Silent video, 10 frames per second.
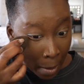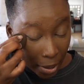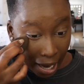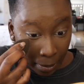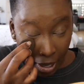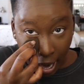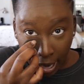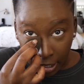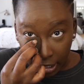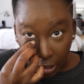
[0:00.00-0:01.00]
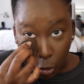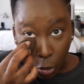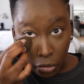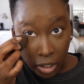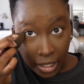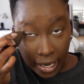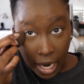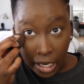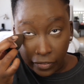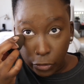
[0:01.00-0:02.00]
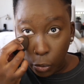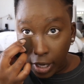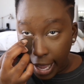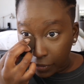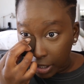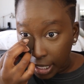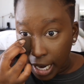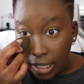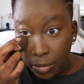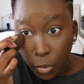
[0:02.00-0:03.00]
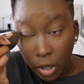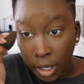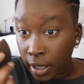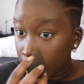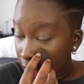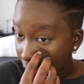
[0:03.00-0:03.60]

But I'm not ordering that kind of food every day anymore.